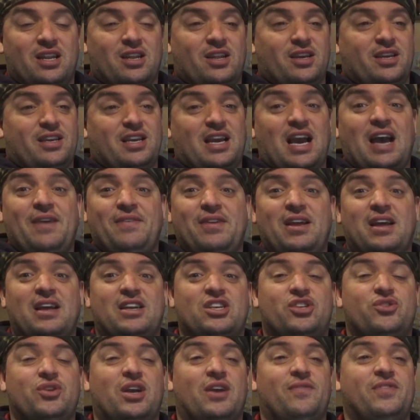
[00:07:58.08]
have
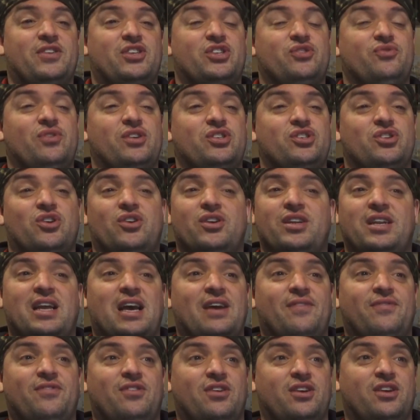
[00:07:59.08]
it stretch on.
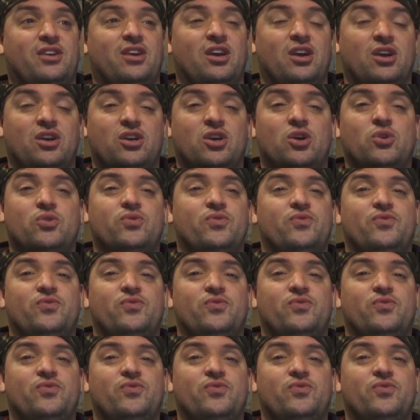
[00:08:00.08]
Have like Goku and